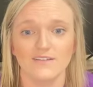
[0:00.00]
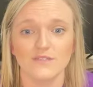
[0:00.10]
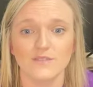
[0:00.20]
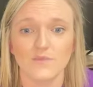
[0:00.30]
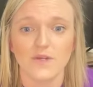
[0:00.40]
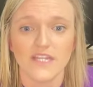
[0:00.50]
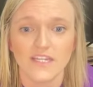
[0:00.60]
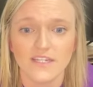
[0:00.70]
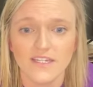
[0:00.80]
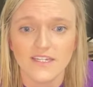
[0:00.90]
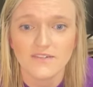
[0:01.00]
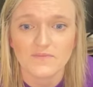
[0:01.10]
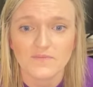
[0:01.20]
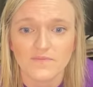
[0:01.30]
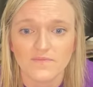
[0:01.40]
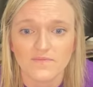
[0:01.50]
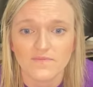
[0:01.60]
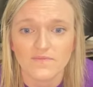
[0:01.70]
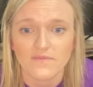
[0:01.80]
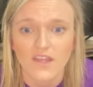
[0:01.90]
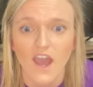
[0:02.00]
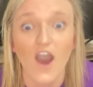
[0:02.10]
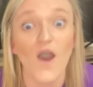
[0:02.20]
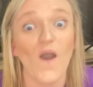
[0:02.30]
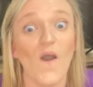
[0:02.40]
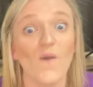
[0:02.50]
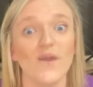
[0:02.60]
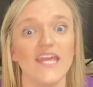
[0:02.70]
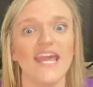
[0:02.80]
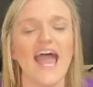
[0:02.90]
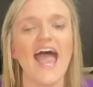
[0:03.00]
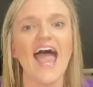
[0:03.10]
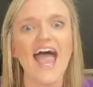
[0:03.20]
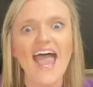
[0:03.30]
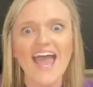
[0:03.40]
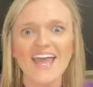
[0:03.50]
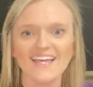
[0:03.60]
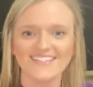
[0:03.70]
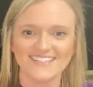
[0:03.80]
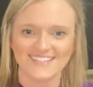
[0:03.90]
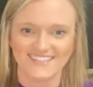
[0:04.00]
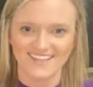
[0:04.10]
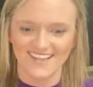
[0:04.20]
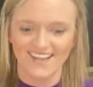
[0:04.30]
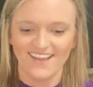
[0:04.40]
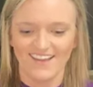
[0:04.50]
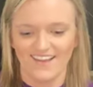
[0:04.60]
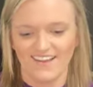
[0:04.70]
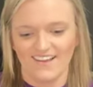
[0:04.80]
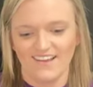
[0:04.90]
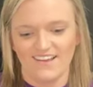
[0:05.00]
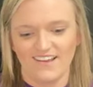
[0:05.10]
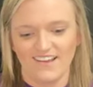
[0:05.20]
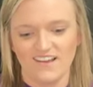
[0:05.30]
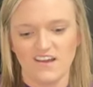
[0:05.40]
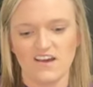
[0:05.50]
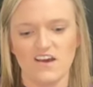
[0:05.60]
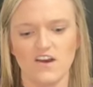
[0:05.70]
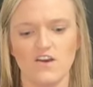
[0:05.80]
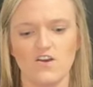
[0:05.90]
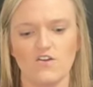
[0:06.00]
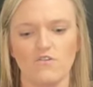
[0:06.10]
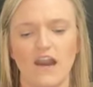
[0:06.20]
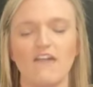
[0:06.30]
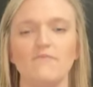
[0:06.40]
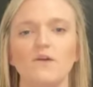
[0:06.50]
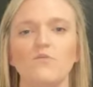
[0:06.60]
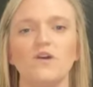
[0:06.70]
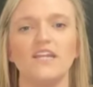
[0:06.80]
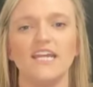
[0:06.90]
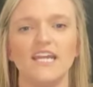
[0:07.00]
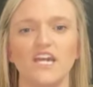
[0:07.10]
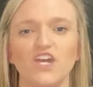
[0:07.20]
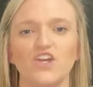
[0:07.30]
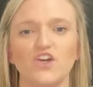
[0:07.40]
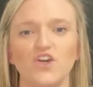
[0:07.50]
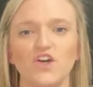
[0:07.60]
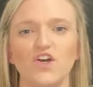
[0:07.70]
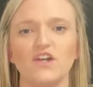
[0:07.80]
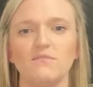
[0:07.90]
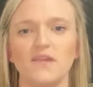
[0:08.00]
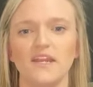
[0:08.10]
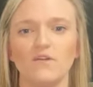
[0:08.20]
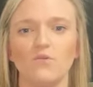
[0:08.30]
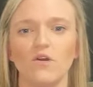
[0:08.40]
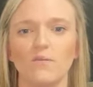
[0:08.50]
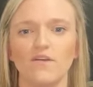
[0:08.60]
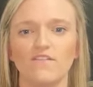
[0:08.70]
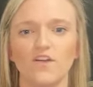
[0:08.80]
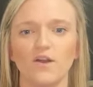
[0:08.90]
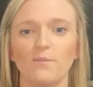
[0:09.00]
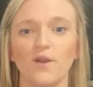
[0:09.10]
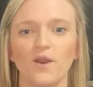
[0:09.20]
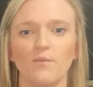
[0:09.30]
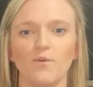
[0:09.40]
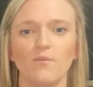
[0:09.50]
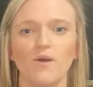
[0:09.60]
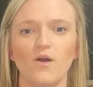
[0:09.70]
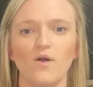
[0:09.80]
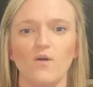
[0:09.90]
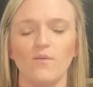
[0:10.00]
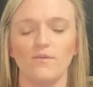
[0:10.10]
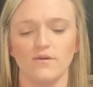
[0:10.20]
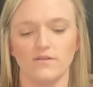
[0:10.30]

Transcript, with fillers: It was pretty good. Oh, yes. Oh, I've been wanting to get a good mini warmer for a purple bulb.